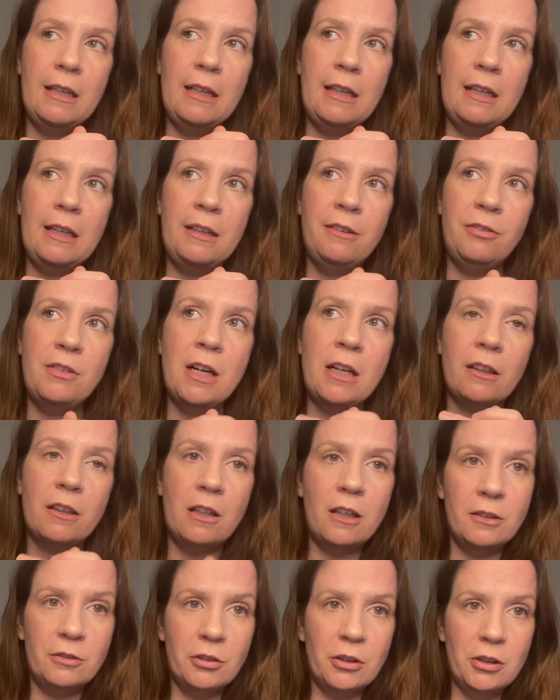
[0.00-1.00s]
if not
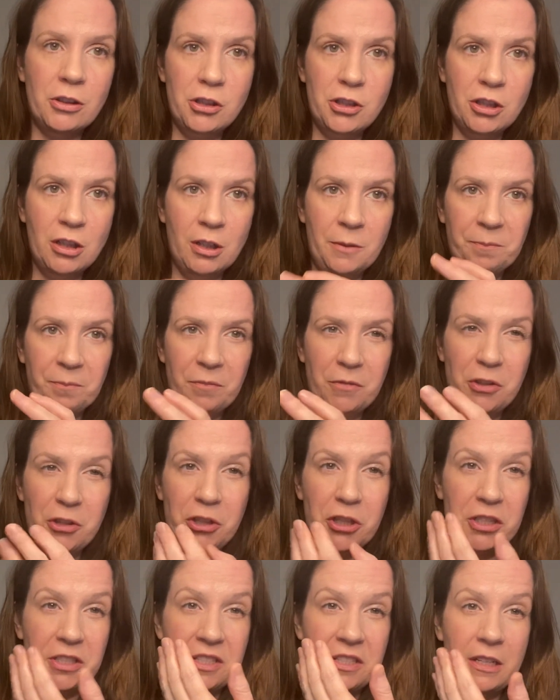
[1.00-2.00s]
coverage,
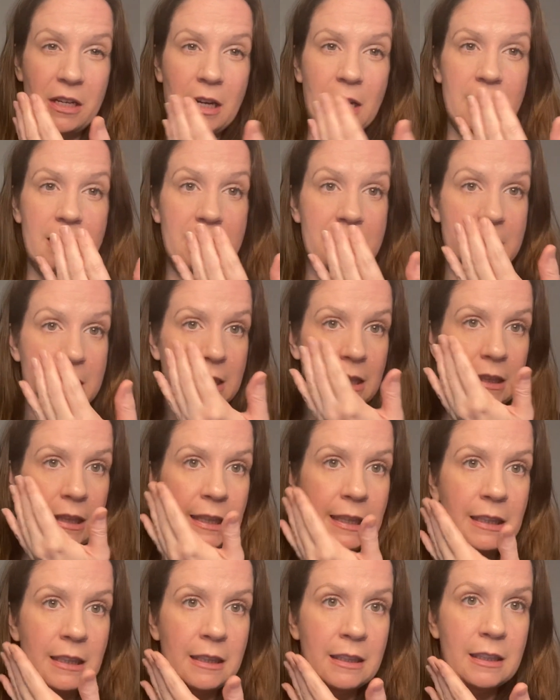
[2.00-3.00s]
just a slight